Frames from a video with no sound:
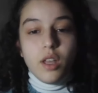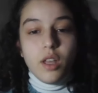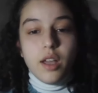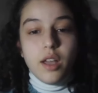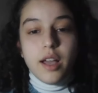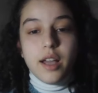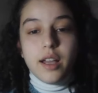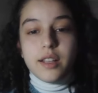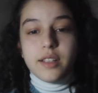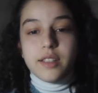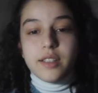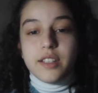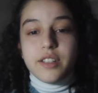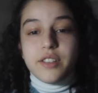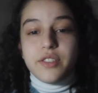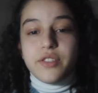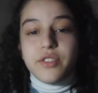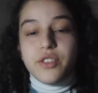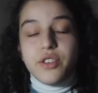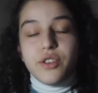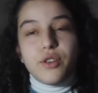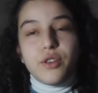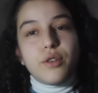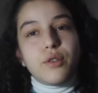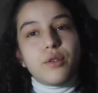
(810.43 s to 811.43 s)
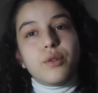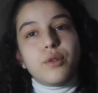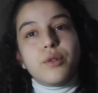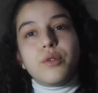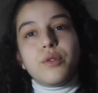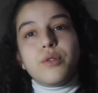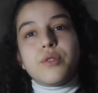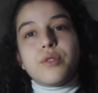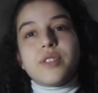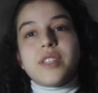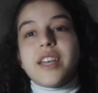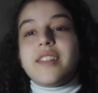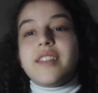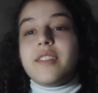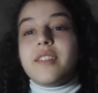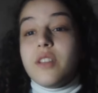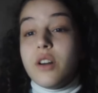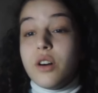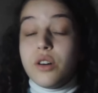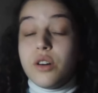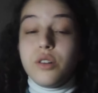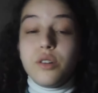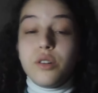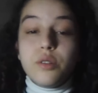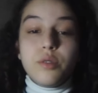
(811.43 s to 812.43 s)
And if you said
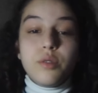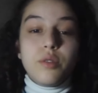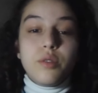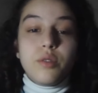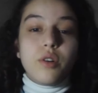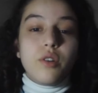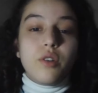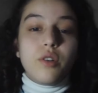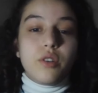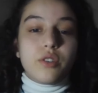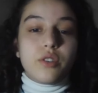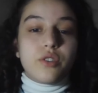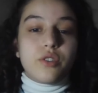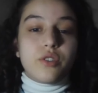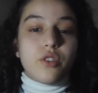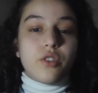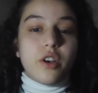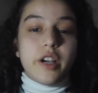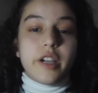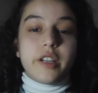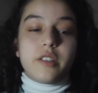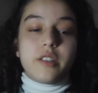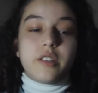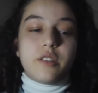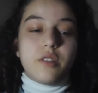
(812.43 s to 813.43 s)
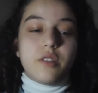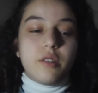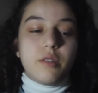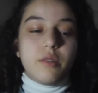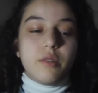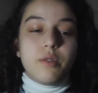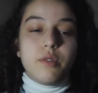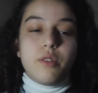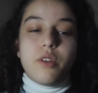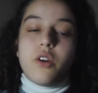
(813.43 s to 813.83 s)
no or try to,